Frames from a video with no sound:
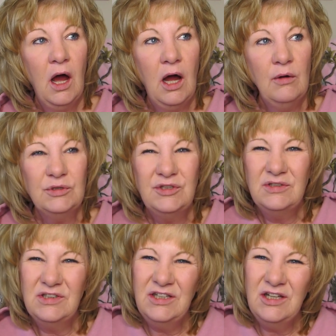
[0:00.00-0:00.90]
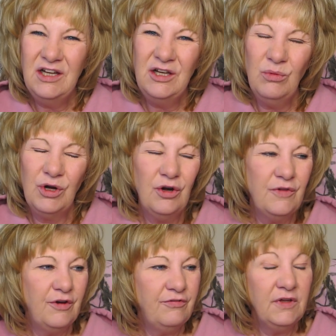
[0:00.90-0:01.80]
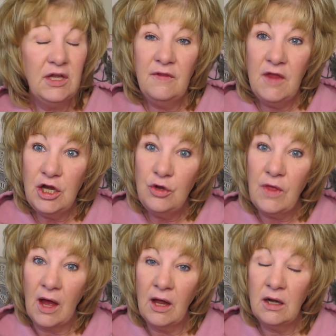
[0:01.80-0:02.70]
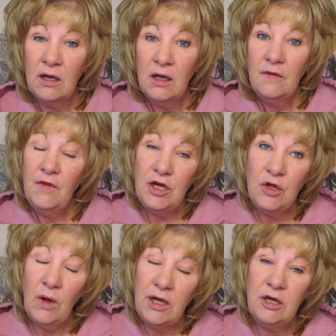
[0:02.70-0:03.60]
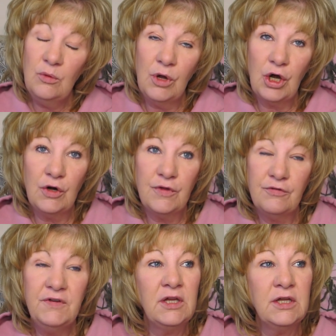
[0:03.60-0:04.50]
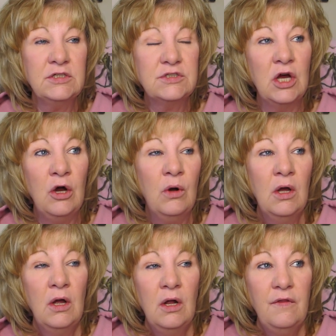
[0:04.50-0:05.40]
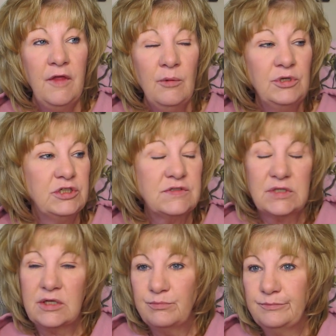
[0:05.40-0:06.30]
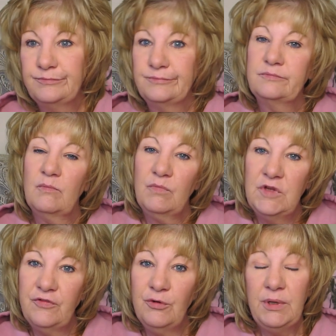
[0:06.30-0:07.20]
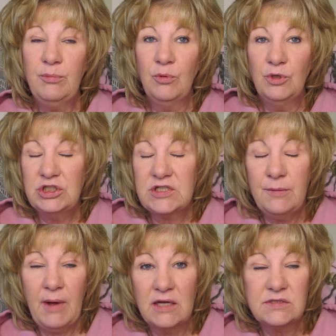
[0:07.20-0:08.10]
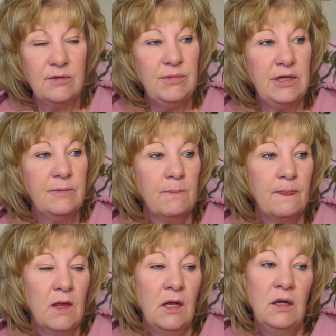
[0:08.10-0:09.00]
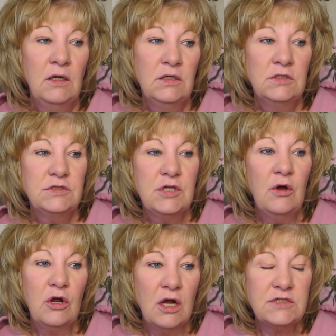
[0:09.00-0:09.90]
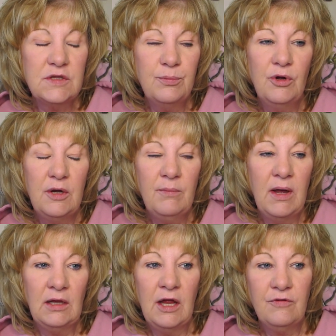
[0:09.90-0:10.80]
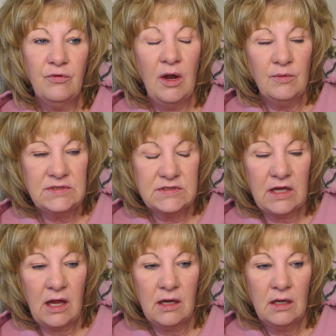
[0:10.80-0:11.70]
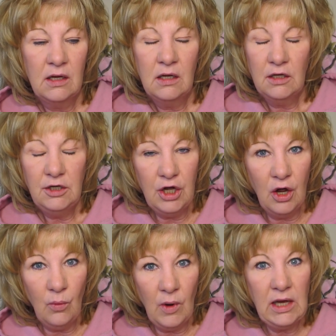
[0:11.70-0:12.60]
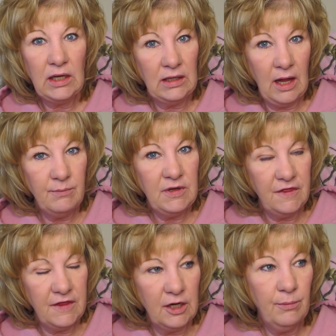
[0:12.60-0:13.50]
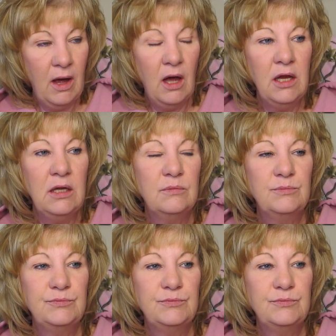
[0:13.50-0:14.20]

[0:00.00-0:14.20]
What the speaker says: I didn't want to hurt their feelings. And they knew that. They knew I didn't want to hurt their feelings. So they would just, different people would just keep asking me. So it got to the point in my life where I would say, you know what? Let me think about it.